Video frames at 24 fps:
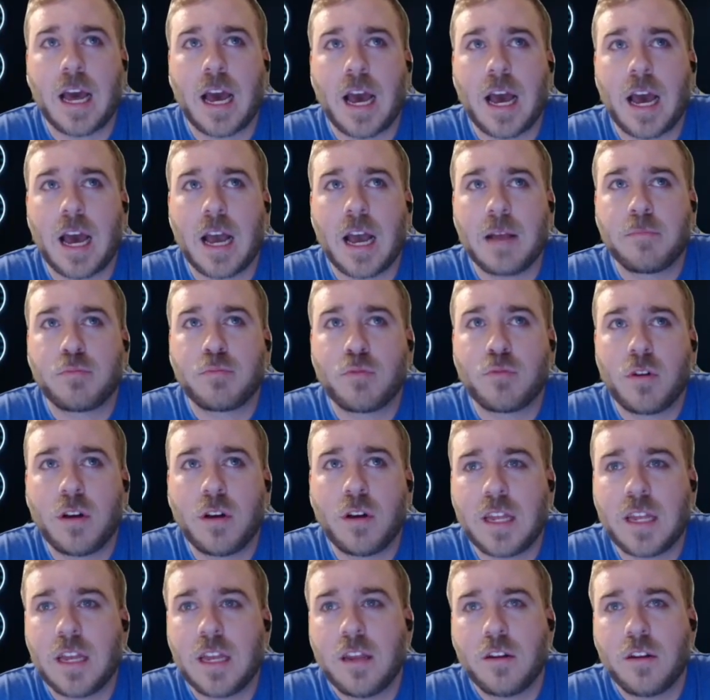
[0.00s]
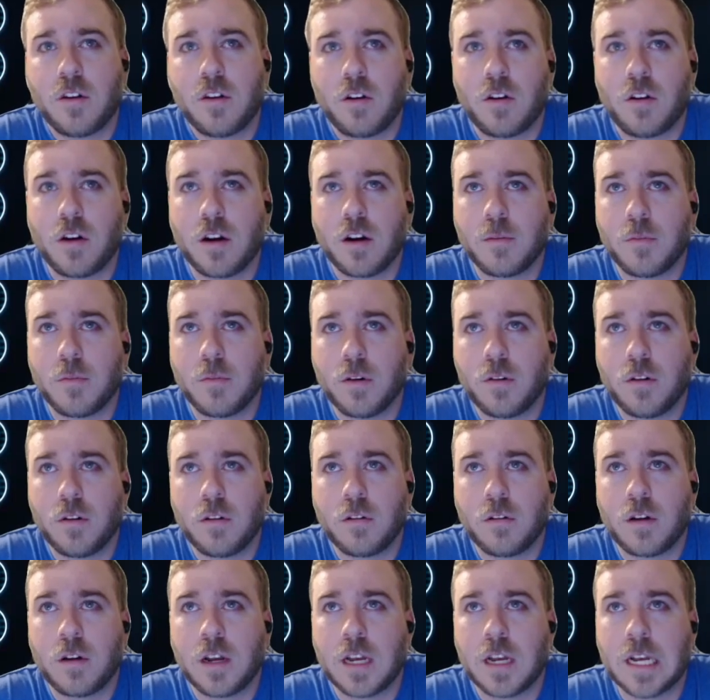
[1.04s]
I brought in
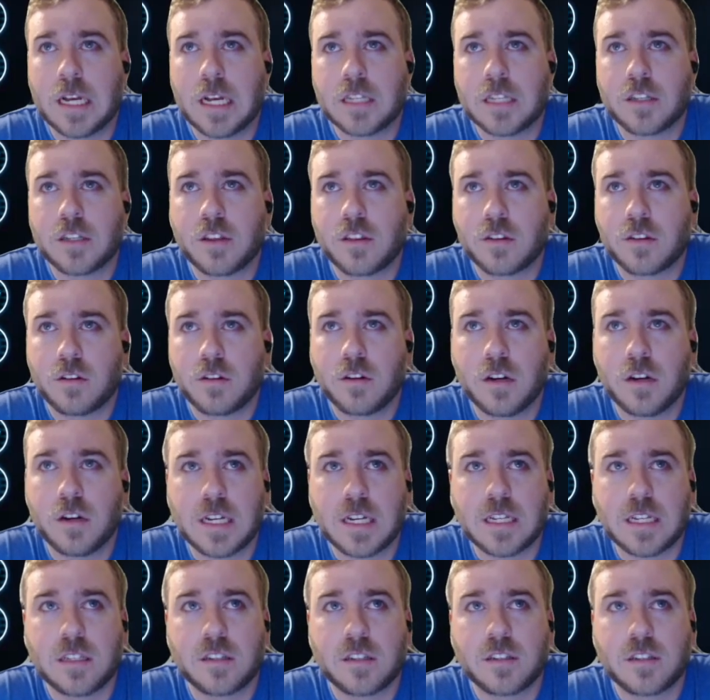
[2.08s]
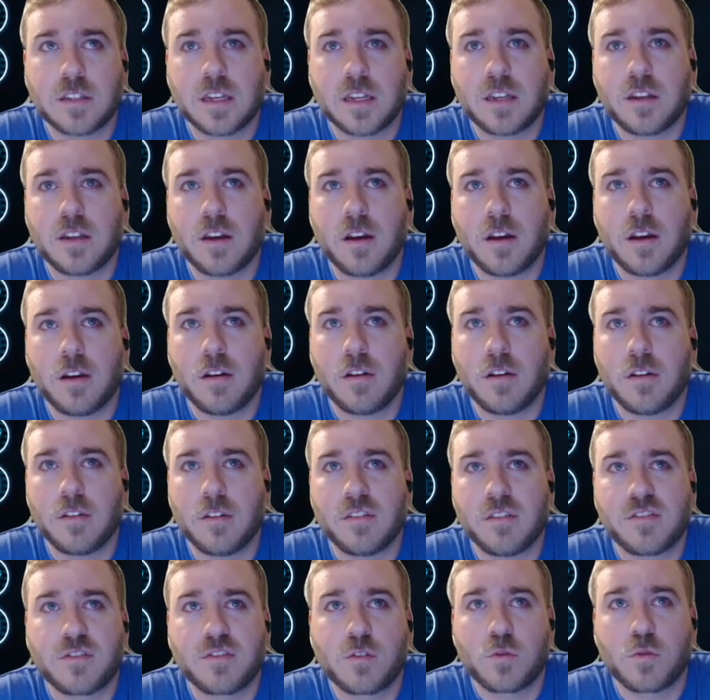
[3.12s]
armor as a third instead
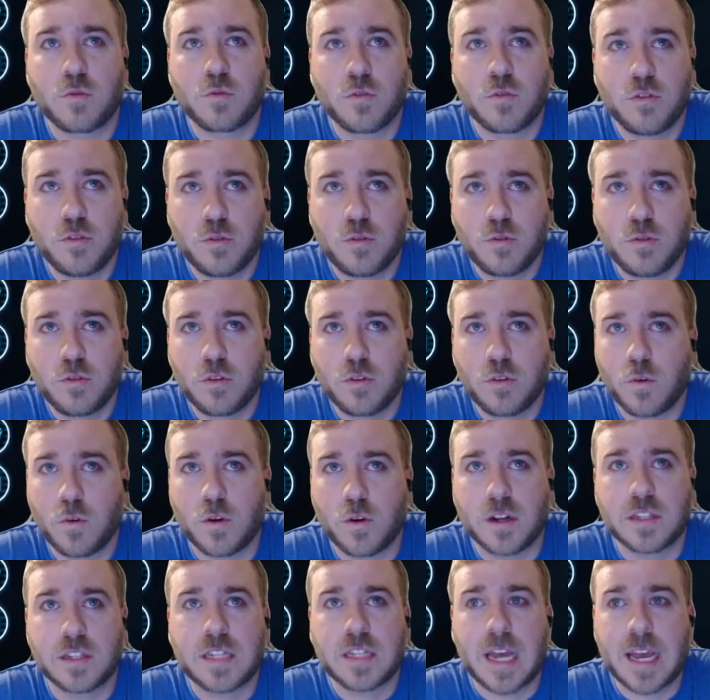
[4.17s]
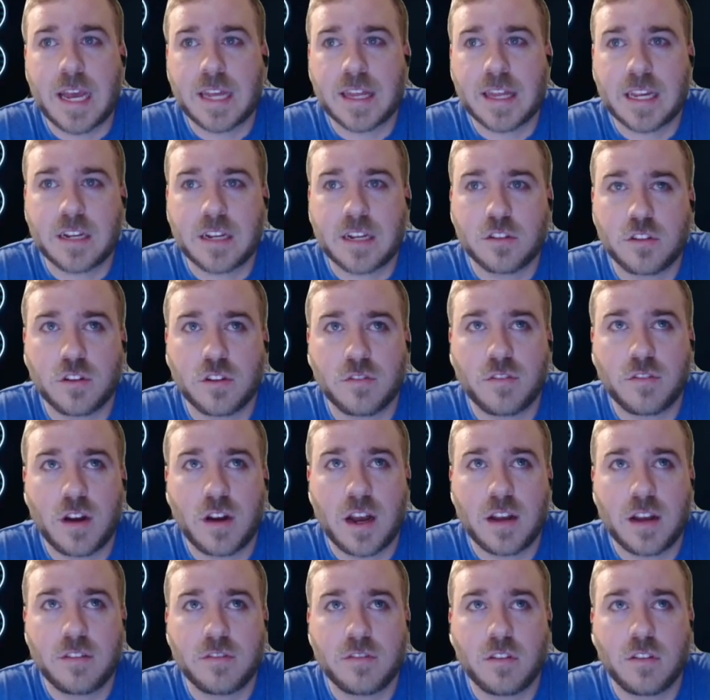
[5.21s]
of crew or a tank that could
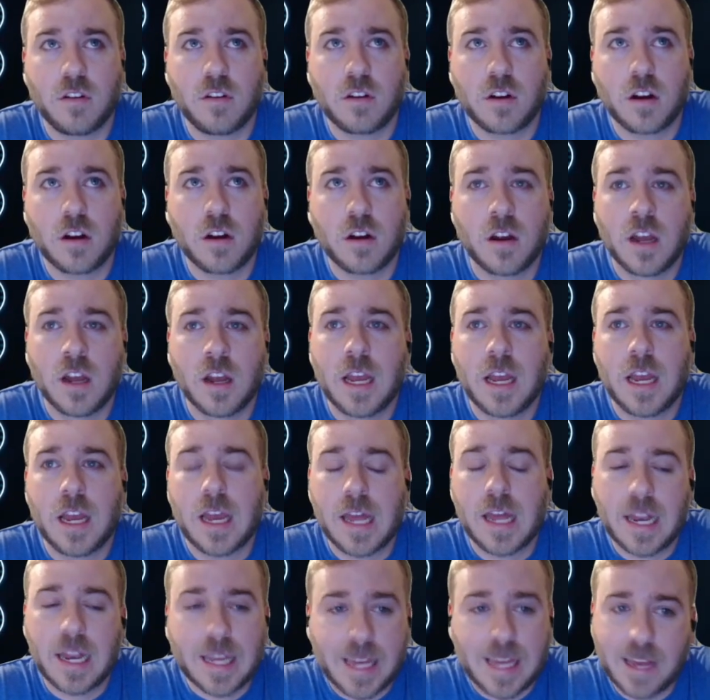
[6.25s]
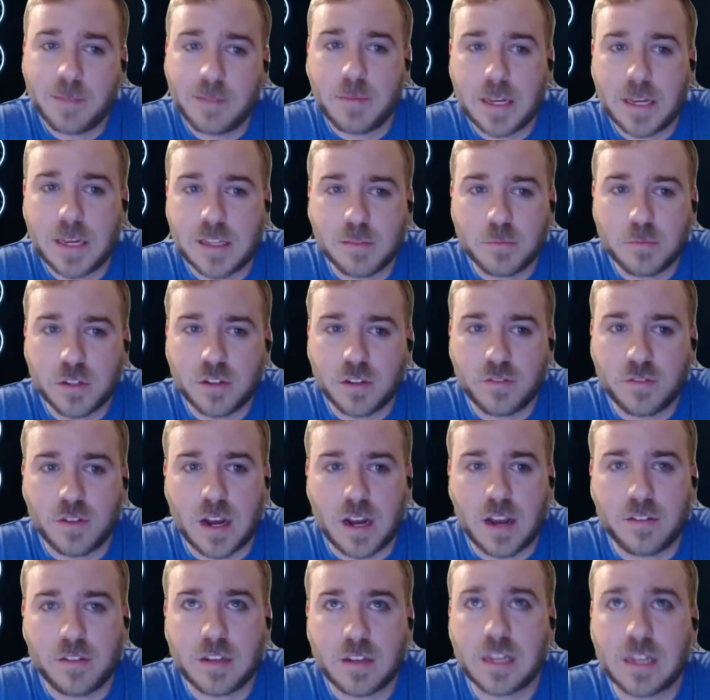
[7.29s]
survive longer. And I can make them
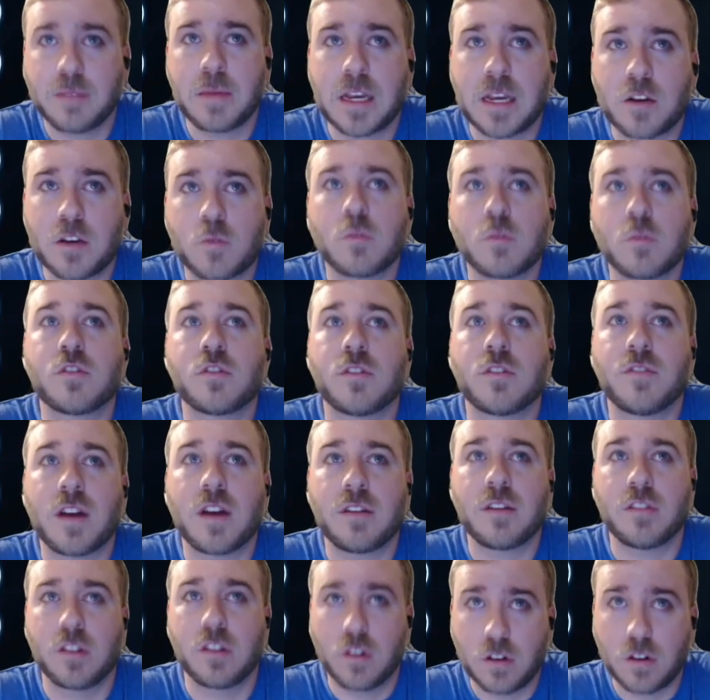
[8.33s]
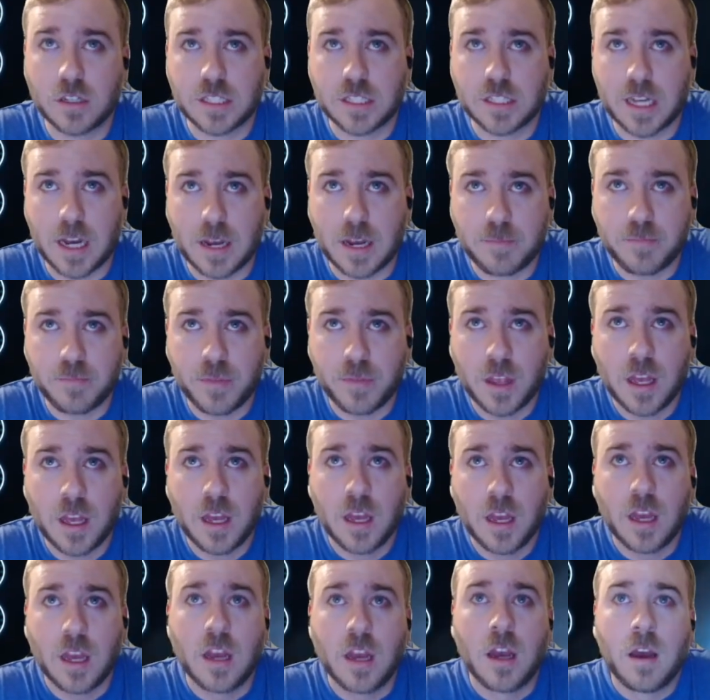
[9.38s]
survive. I can make crew survive a long time.
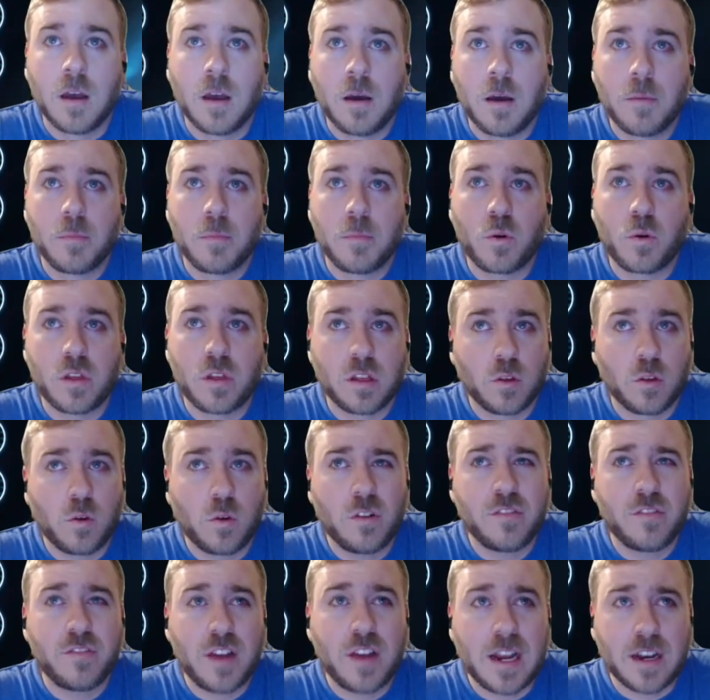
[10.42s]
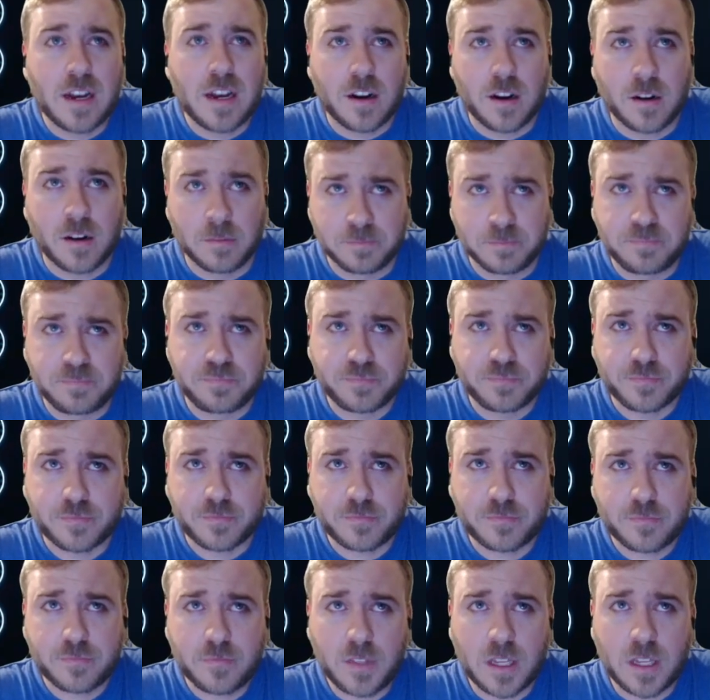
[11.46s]
But with Lord Vader,
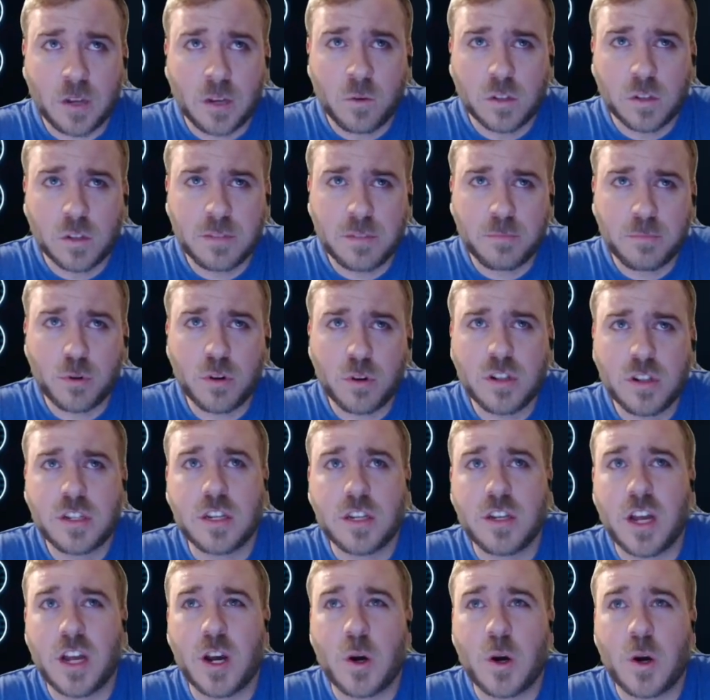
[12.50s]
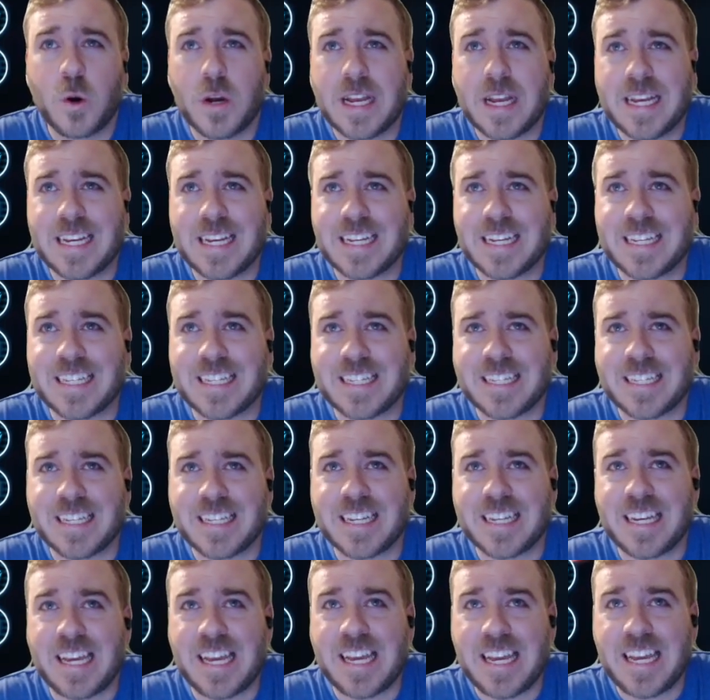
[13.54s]
what's important to know is
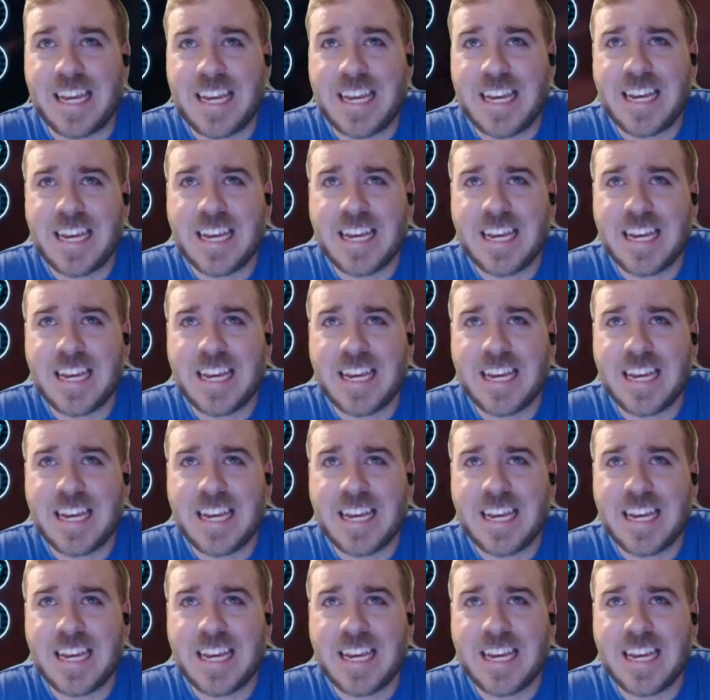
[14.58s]
he